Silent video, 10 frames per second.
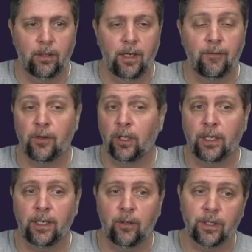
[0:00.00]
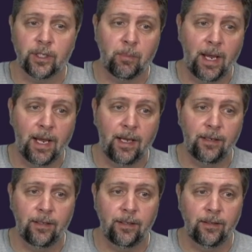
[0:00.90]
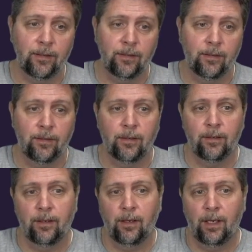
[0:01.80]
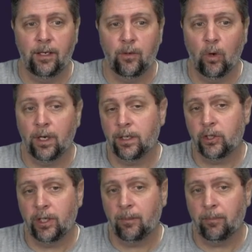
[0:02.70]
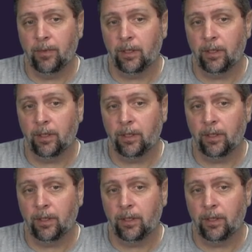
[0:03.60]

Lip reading: If you're looking to expand and you want to ship